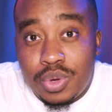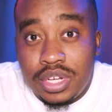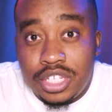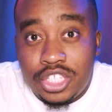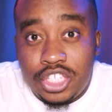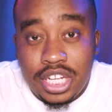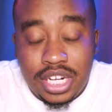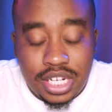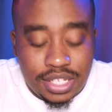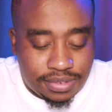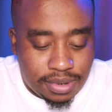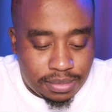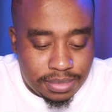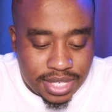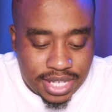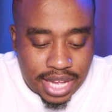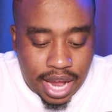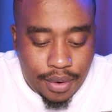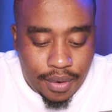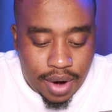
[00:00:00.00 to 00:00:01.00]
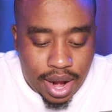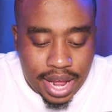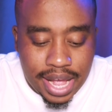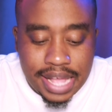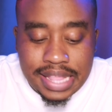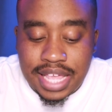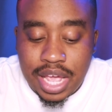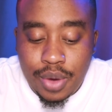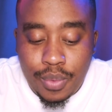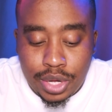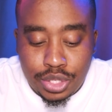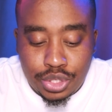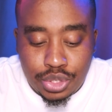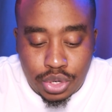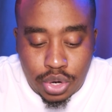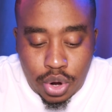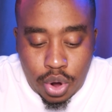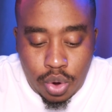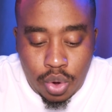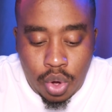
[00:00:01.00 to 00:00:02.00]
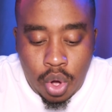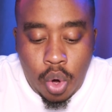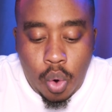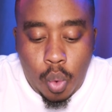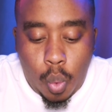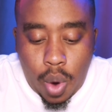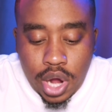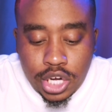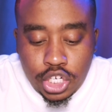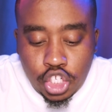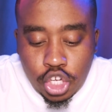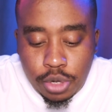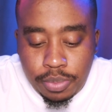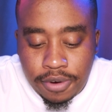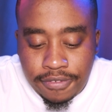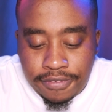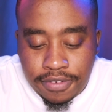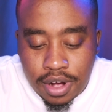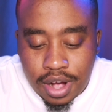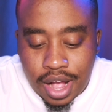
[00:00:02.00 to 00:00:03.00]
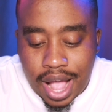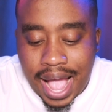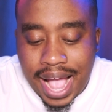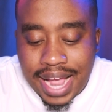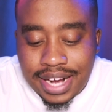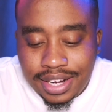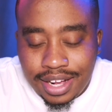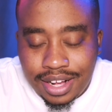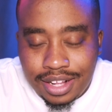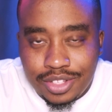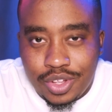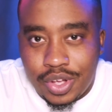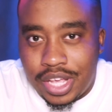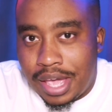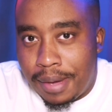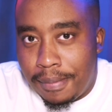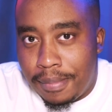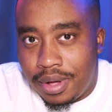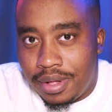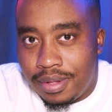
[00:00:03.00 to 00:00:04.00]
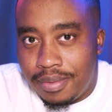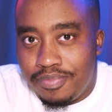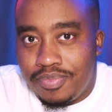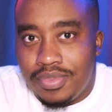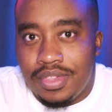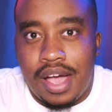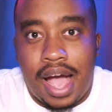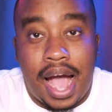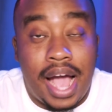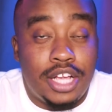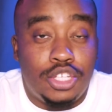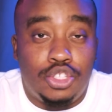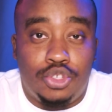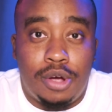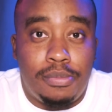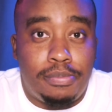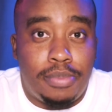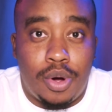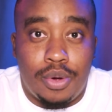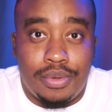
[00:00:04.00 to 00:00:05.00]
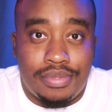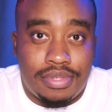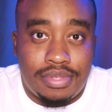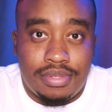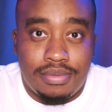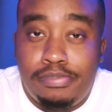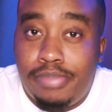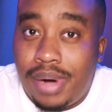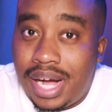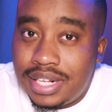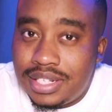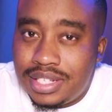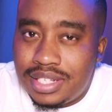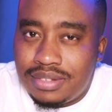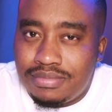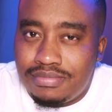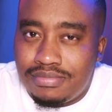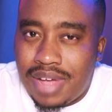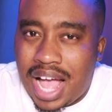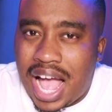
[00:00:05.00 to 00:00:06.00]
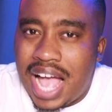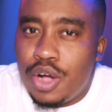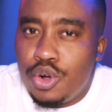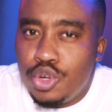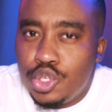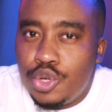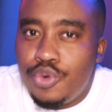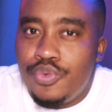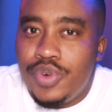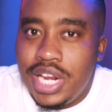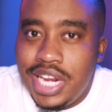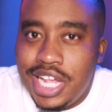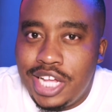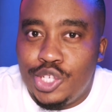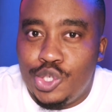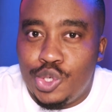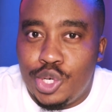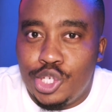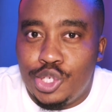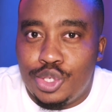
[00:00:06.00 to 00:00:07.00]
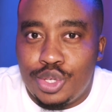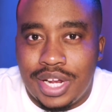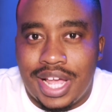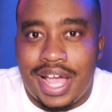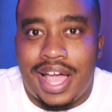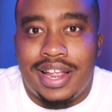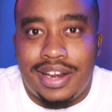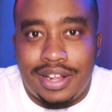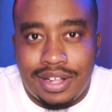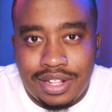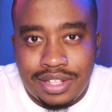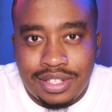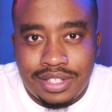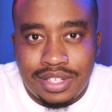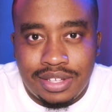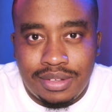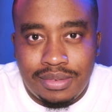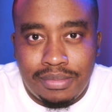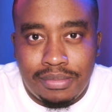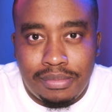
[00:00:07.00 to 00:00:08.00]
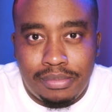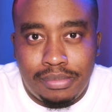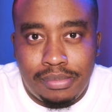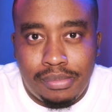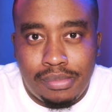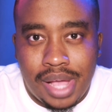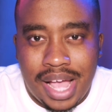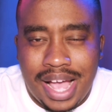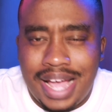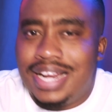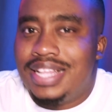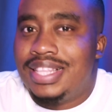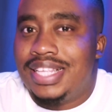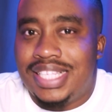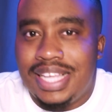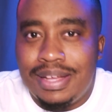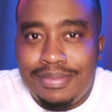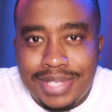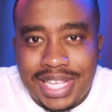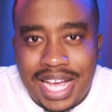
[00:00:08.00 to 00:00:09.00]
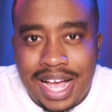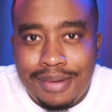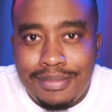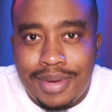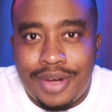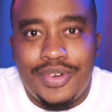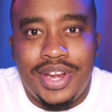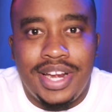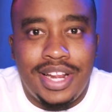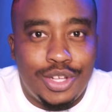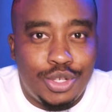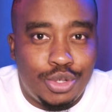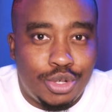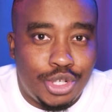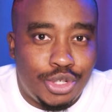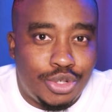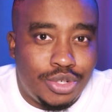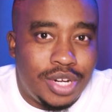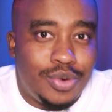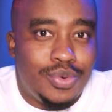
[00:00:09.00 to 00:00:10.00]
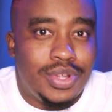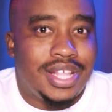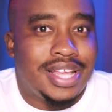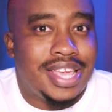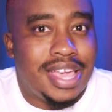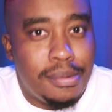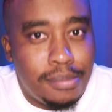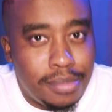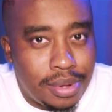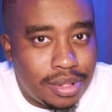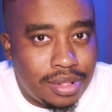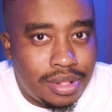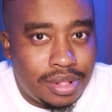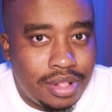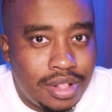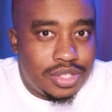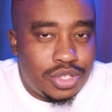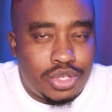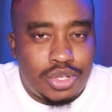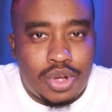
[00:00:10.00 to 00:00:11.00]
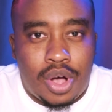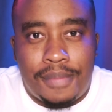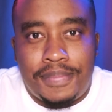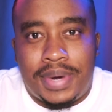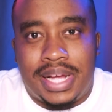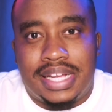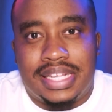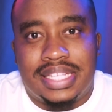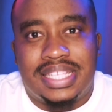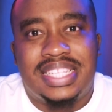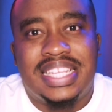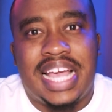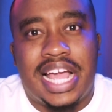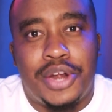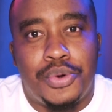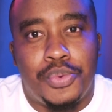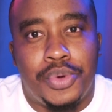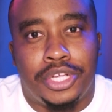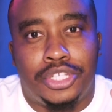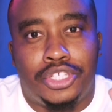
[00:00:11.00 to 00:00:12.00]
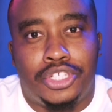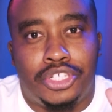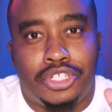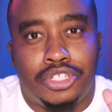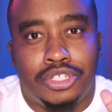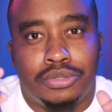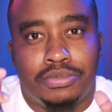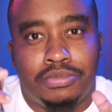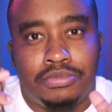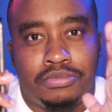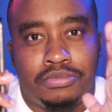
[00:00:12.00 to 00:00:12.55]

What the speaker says: question is from Sarah and they want to know, what do you prefer, handheld or gimbal? I enjoy both, but I also really enjoy shooting handheld. And at the same time, I really enjoy shooting with the gimbal. So I'm like a sandwich.